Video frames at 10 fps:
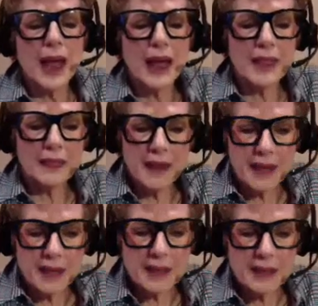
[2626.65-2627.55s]
and
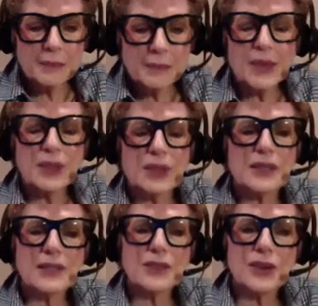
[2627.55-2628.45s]
then
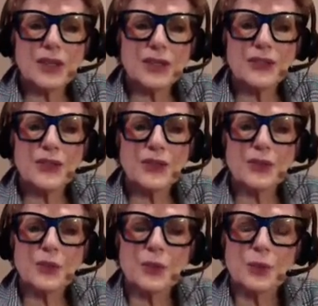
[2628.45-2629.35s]
because I started
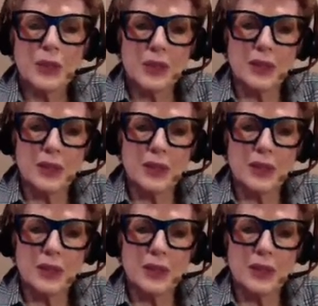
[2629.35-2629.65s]
to